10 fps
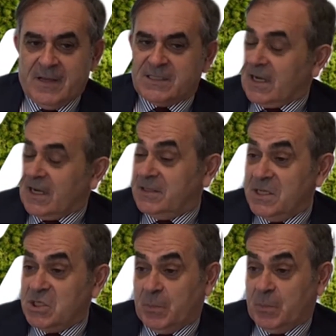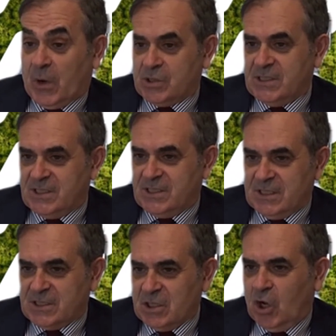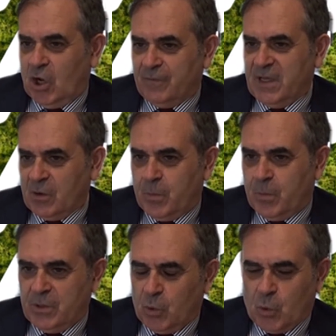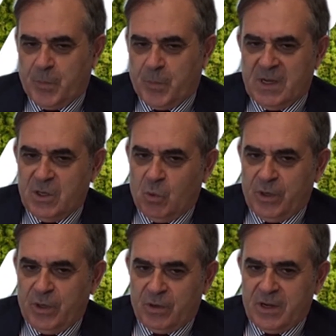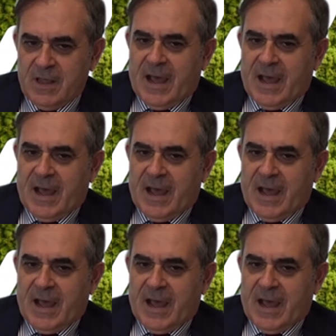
strategic processes of the European Union